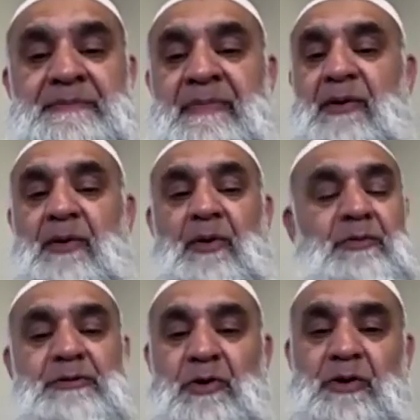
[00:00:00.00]

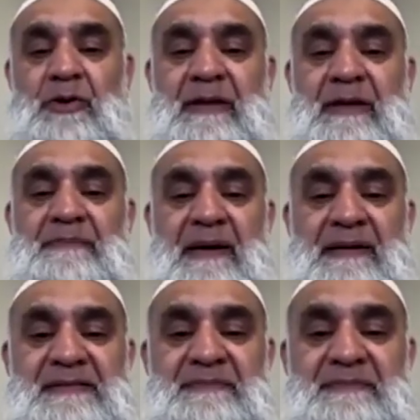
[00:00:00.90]
Almost all of them
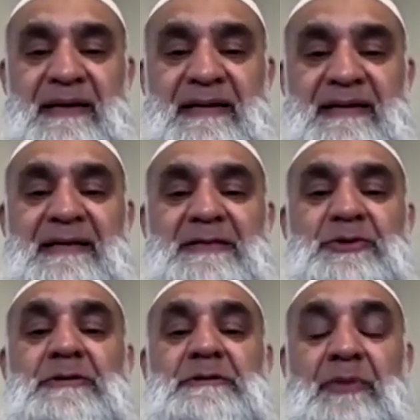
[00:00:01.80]
participated in the
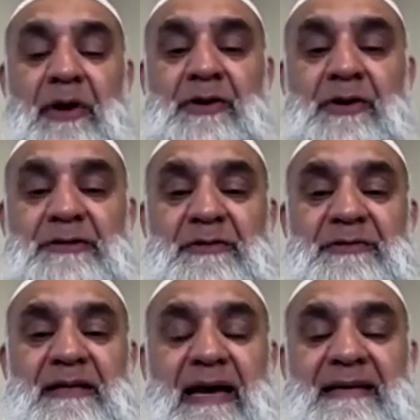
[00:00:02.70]
schools' boycotts of the
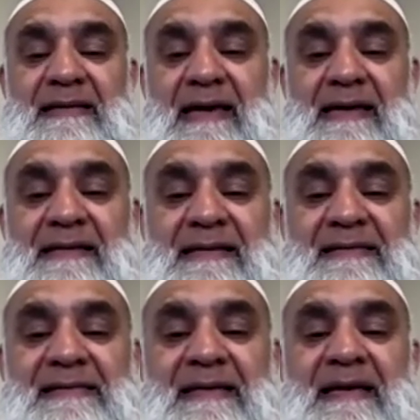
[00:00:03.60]
1980s.
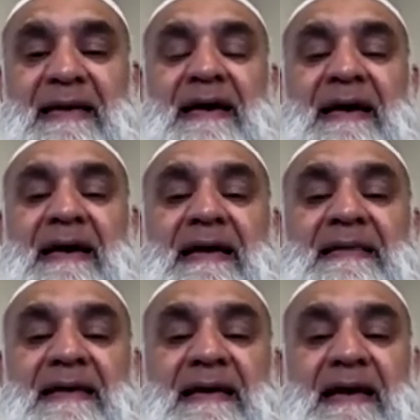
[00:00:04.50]
Uh, in
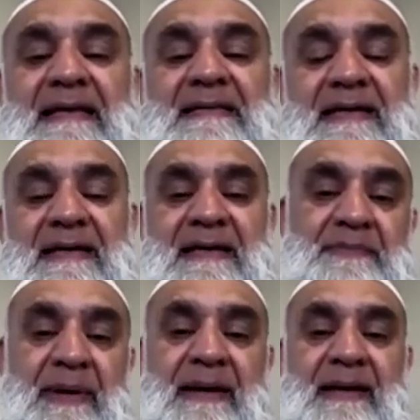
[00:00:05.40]
the uh,
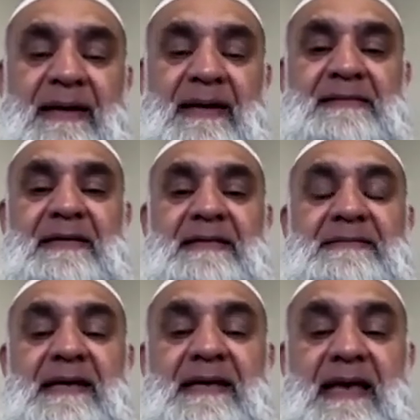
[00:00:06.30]
campaign against the
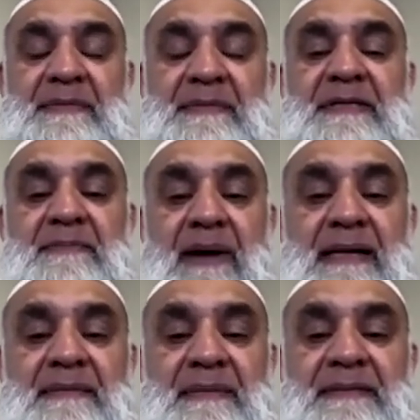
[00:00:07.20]
tricameral
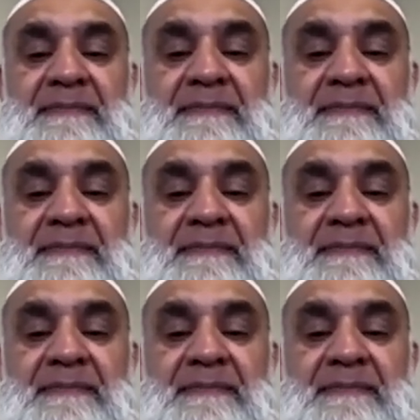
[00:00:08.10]
parliament.